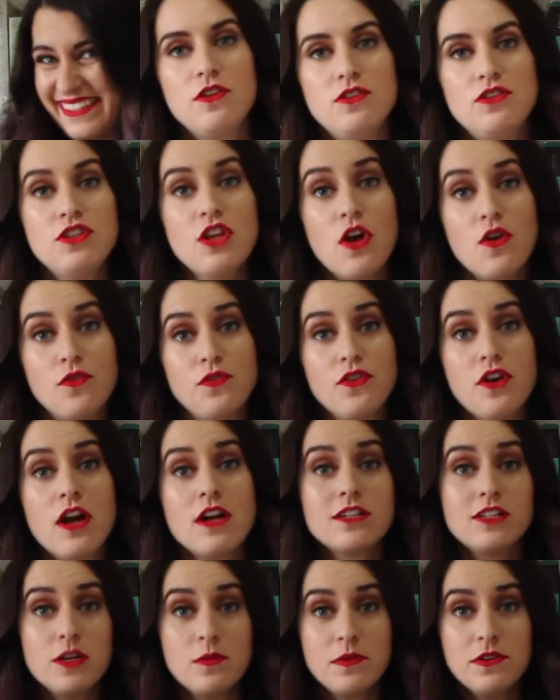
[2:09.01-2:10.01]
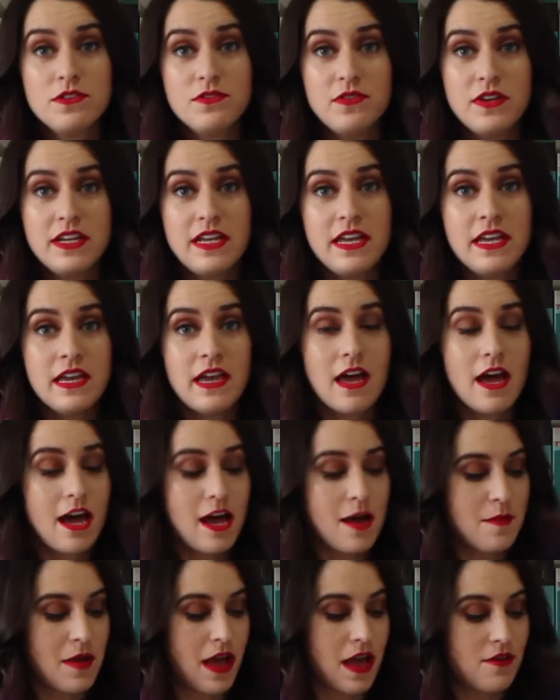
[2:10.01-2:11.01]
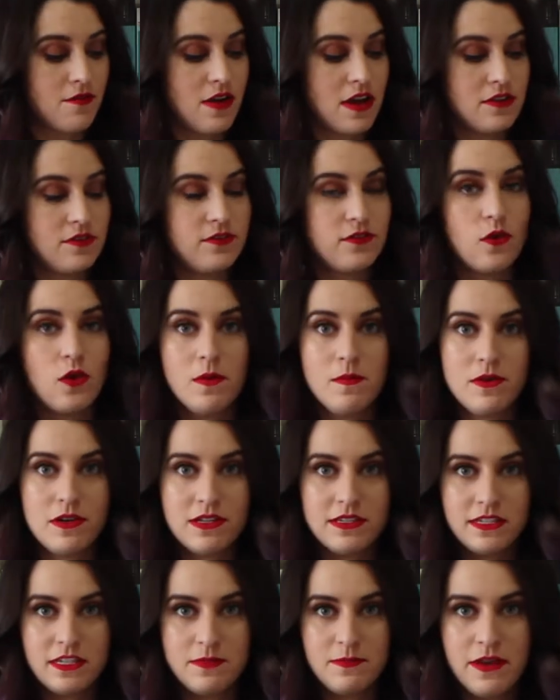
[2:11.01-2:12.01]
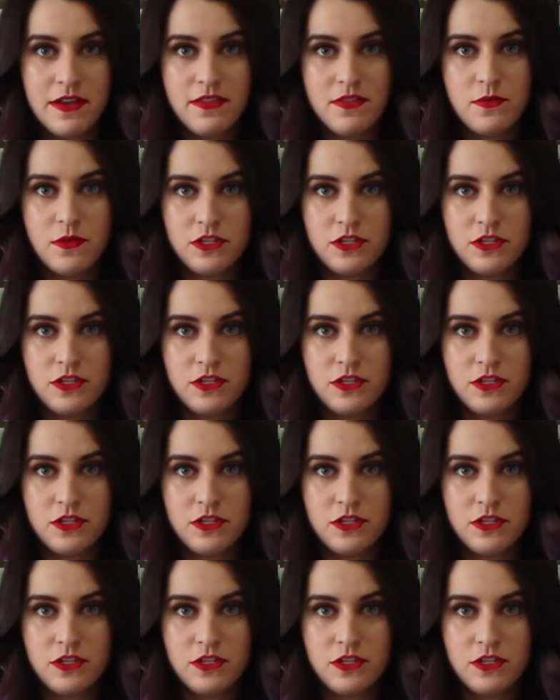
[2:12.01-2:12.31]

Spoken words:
So, for October's reading, I read 4 books this month,